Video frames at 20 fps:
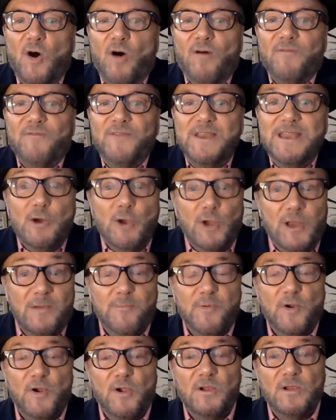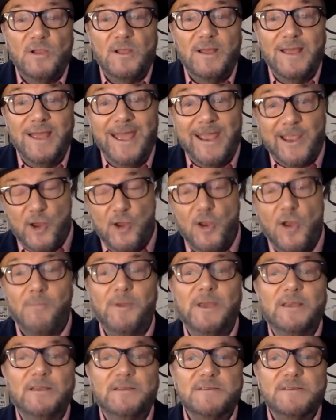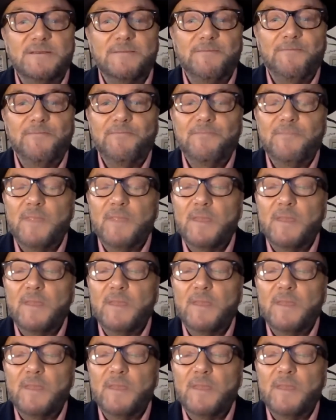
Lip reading: of neoliberal economics.